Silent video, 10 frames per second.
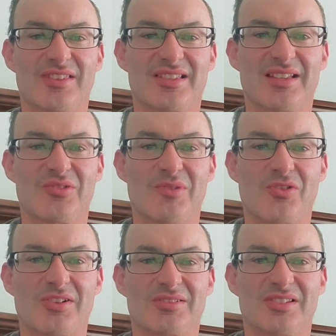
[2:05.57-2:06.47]
single
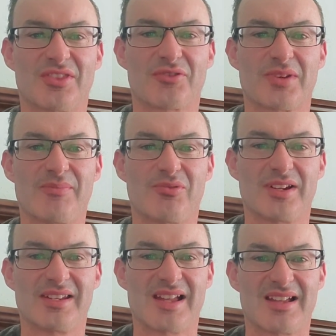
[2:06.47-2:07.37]
motor to
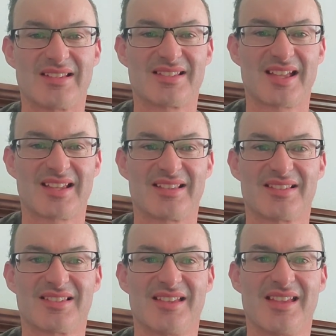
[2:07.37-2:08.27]
3.9
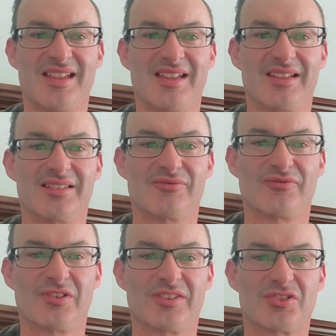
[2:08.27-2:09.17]
seconds
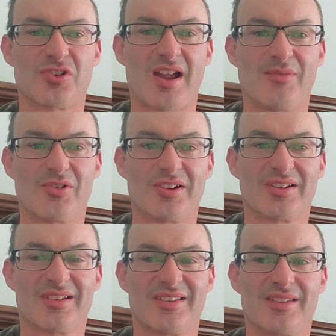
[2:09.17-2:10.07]
for the tri-motor.
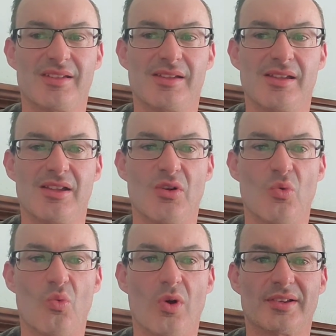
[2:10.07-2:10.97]

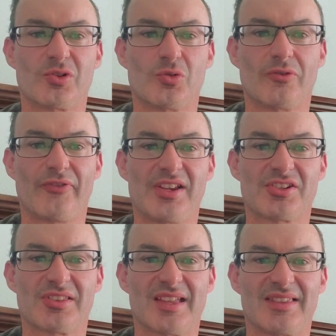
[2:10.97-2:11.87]
One cool
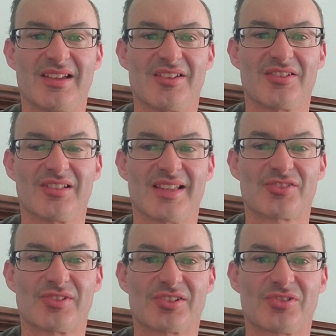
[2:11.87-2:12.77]
feature that the other
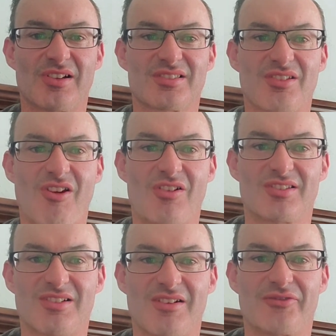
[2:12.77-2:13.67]
electric trucks
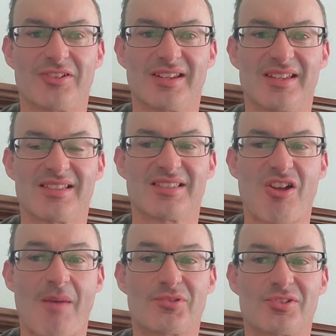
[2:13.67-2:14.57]
aren't offering is an
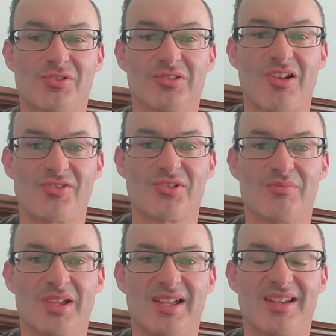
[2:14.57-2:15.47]
optional larger
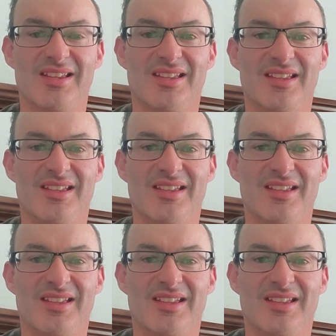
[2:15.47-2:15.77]
bed.